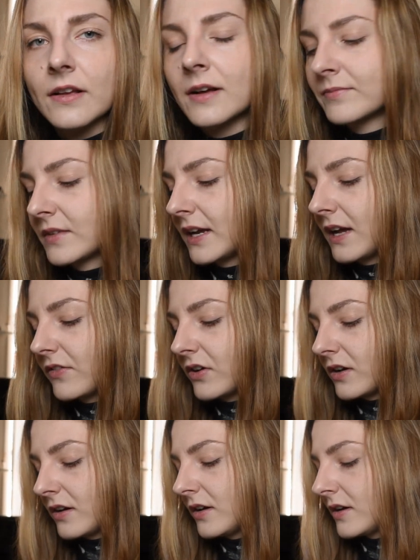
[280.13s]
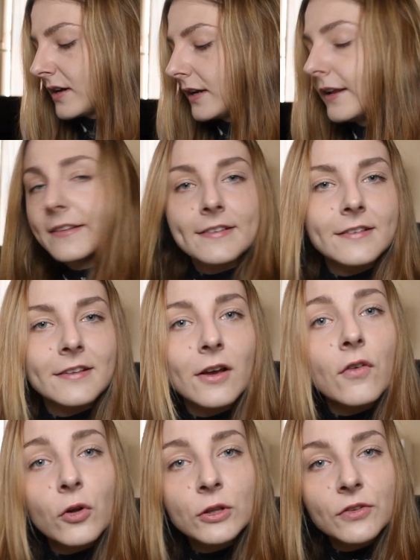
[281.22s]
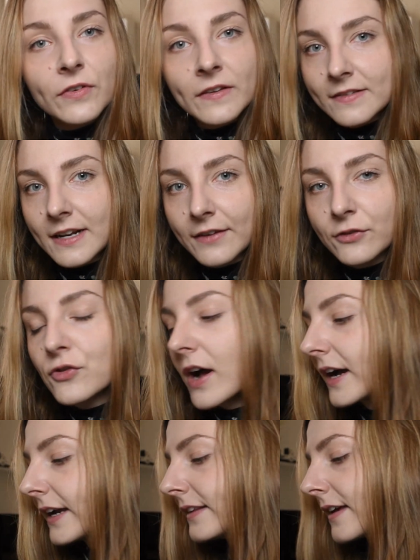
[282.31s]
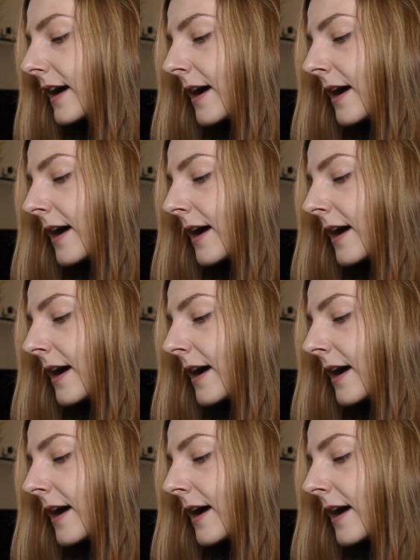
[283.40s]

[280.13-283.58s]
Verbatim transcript: I have a list of all the things that I've tried,